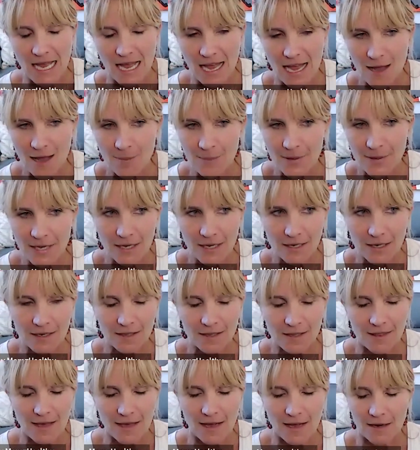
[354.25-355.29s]
topic
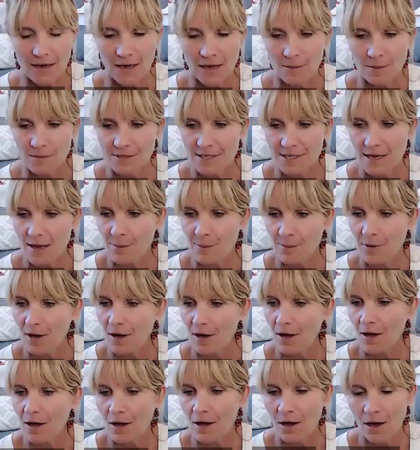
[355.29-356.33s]
that comes up
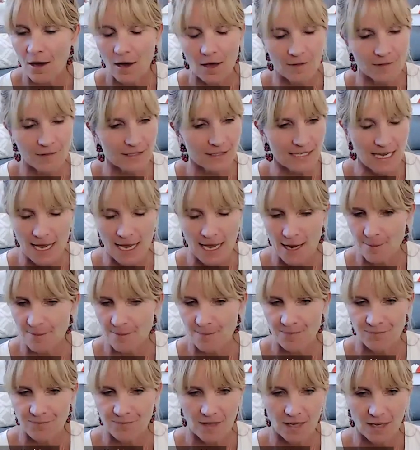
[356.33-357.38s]
all the time